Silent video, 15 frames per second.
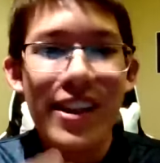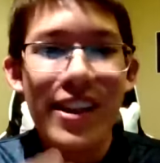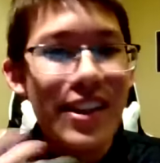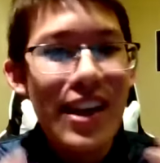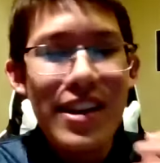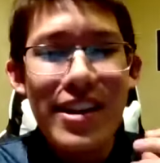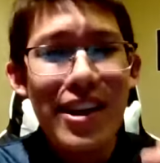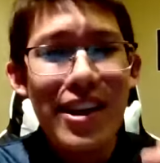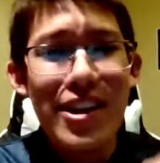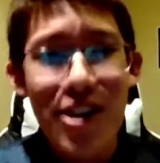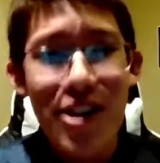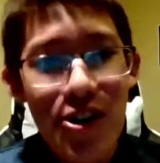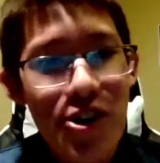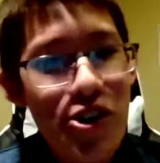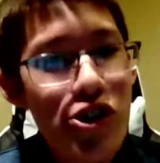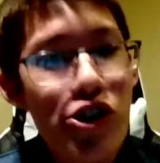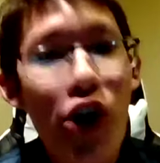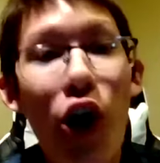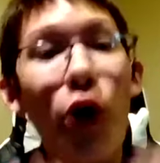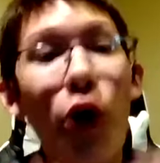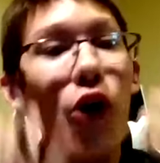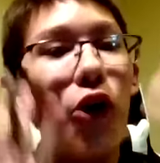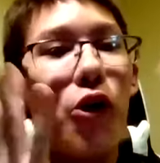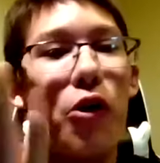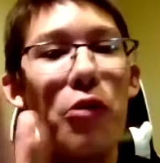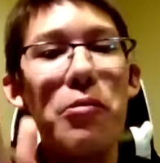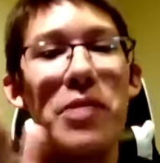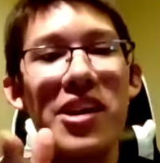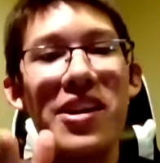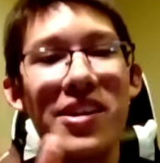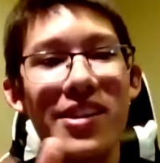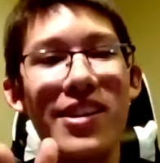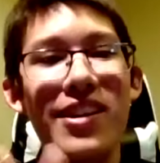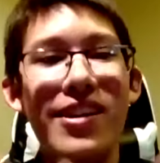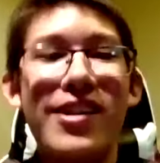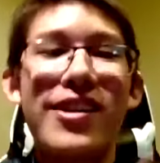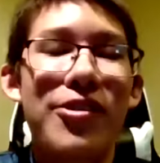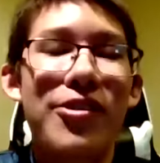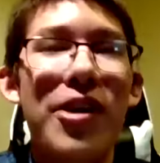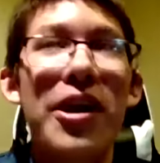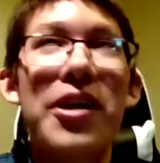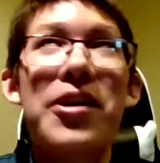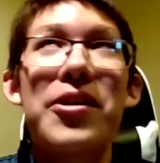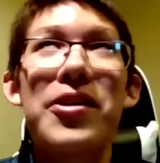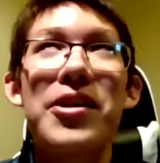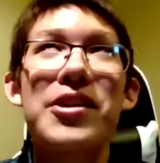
they think a year is so big thing, right?